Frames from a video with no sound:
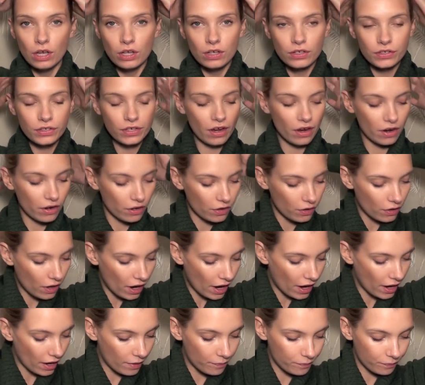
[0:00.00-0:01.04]
So
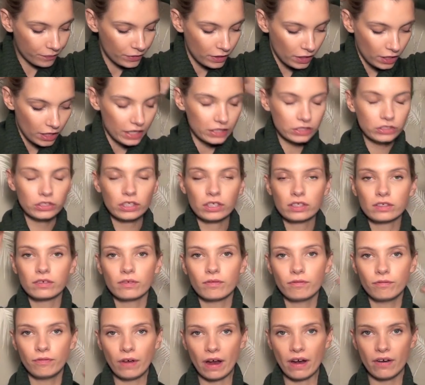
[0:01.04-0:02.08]
um, it's just
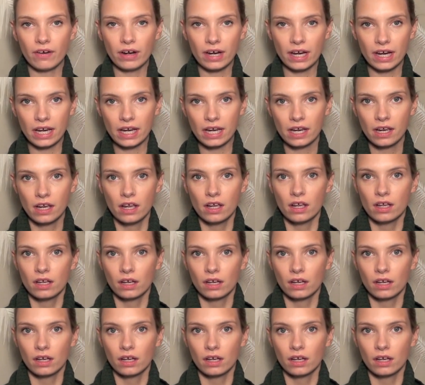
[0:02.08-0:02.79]
very